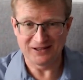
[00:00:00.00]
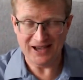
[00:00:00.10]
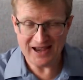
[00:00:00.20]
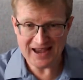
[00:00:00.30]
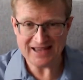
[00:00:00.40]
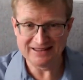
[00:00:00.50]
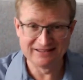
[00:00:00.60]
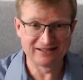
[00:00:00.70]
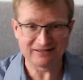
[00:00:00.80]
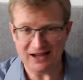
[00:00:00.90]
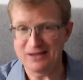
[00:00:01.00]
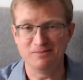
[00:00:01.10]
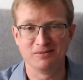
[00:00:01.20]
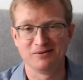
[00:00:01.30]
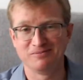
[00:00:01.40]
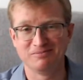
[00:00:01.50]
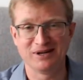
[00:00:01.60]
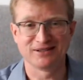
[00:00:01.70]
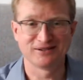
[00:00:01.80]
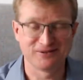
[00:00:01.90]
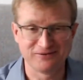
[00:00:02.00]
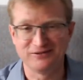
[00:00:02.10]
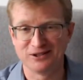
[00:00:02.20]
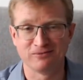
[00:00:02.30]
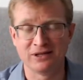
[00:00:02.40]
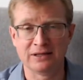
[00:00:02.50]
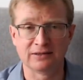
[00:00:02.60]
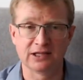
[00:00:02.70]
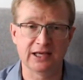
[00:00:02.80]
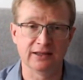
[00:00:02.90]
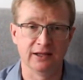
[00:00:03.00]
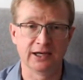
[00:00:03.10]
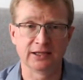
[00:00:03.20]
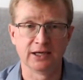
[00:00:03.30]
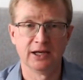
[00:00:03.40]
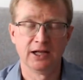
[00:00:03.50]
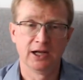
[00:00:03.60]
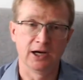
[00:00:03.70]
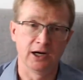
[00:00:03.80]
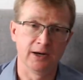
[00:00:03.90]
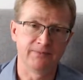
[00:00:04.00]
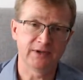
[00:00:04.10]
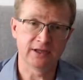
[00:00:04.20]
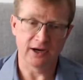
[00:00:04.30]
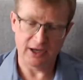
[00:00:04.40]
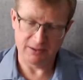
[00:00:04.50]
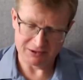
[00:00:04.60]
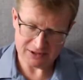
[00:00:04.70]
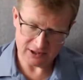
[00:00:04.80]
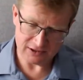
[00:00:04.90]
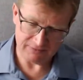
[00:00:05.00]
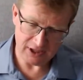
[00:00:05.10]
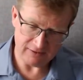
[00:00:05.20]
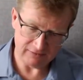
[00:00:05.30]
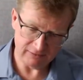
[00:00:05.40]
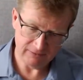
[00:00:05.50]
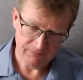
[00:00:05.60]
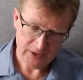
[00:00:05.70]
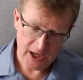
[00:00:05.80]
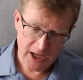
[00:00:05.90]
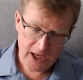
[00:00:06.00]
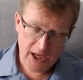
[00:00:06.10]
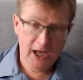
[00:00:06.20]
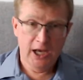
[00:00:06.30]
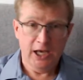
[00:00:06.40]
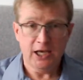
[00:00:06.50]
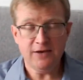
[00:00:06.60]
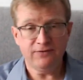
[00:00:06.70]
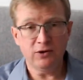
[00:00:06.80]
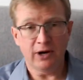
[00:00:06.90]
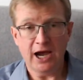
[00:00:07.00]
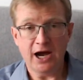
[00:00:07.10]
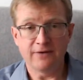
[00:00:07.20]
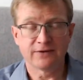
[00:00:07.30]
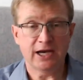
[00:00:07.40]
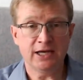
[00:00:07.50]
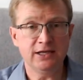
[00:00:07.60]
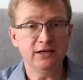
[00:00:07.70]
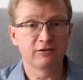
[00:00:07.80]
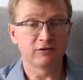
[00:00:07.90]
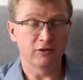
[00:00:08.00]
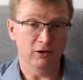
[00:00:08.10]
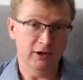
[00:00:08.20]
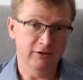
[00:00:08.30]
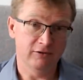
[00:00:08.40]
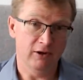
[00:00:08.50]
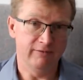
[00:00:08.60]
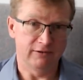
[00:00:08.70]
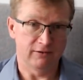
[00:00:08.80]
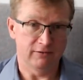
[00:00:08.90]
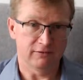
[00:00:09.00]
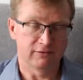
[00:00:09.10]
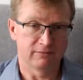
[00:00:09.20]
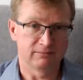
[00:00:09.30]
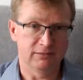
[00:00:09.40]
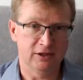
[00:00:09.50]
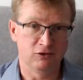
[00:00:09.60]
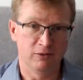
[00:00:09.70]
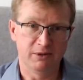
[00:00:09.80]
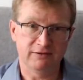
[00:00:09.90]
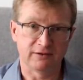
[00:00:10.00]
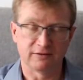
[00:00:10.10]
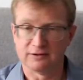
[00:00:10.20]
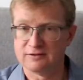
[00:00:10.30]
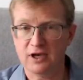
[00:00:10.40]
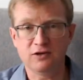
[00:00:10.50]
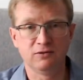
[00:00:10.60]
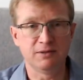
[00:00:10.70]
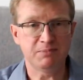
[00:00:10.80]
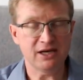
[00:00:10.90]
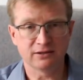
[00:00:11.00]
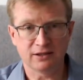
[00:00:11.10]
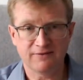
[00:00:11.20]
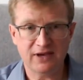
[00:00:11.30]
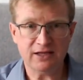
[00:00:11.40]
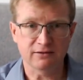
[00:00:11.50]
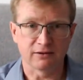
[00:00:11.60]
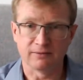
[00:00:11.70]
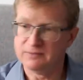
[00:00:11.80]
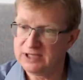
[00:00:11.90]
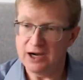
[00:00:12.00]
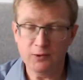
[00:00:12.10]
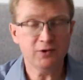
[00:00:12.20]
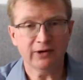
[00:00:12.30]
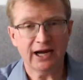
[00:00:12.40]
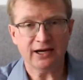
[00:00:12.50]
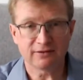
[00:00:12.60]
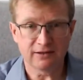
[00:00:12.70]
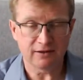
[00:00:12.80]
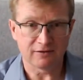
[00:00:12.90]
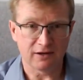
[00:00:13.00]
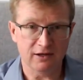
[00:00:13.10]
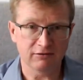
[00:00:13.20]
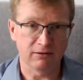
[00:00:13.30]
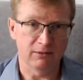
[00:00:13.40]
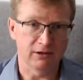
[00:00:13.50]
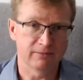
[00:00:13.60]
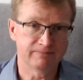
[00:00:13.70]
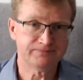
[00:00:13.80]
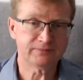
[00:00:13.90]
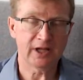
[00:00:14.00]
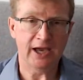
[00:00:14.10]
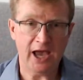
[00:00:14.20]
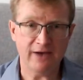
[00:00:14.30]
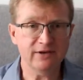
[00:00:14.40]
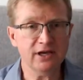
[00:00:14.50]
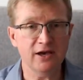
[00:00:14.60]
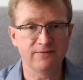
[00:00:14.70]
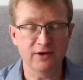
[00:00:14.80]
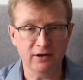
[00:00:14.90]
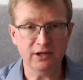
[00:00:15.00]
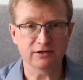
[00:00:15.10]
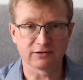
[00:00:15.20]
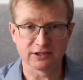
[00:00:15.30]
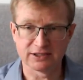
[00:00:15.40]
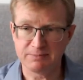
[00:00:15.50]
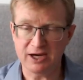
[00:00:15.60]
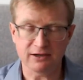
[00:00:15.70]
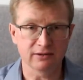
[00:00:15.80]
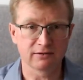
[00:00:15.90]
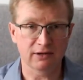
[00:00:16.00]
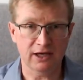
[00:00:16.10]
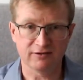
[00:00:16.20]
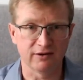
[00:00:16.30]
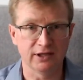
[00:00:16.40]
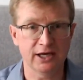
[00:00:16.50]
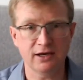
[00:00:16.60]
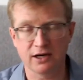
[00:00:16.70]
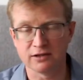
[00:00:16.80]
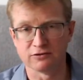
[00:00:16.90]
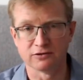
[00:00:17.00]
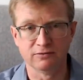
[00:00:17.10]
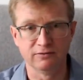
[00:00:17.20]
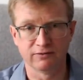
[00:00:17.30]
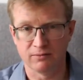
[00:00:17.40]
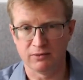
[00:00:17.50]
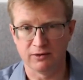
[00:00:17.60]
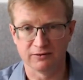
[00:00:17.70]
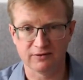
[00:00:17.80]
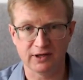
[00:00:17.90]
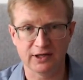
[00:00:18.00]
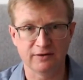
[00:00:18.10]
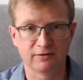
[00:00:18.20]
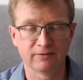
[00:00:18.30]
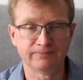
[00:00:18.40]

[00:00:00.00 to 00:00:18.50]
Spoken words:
end time must fit within the deadline in a high percentage of cases. If you have any external services in your business, let's say you depend on a vendor, now you are acting as a customer. Having a very transparent SLA understood from both sides,